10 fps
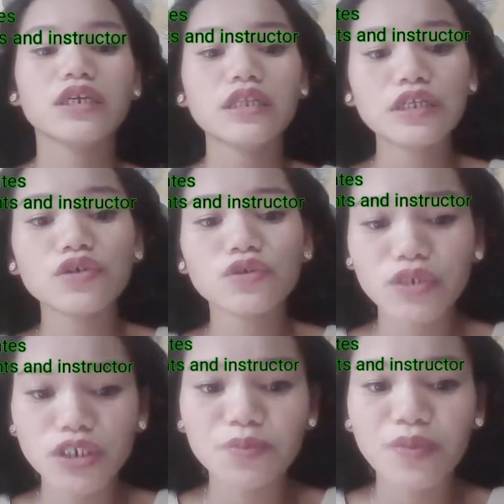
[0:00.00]
it
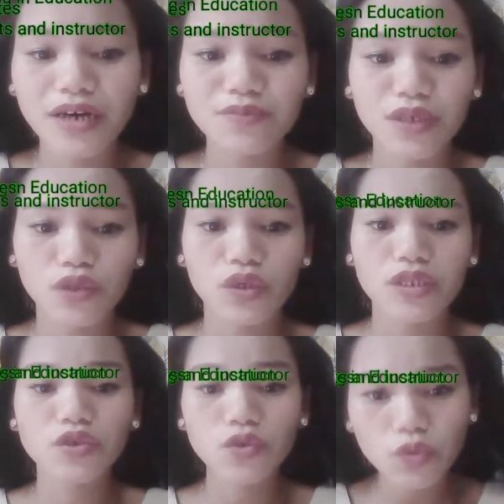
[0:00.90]
increase bond
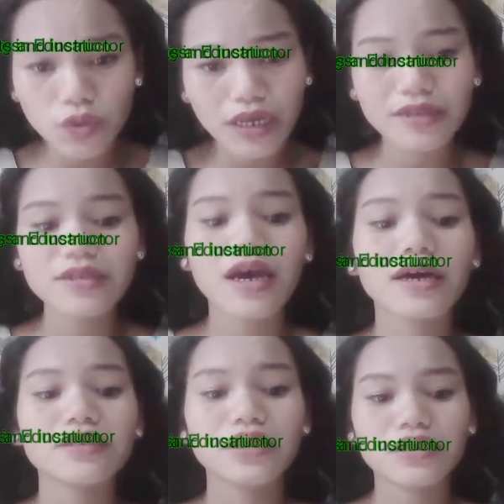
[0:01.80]
between students
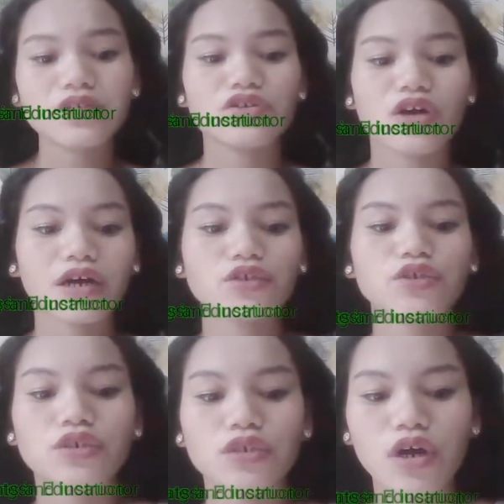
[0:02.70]
and
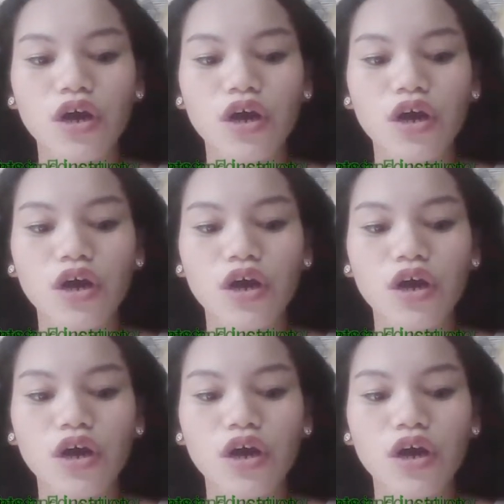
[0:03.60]
instructor.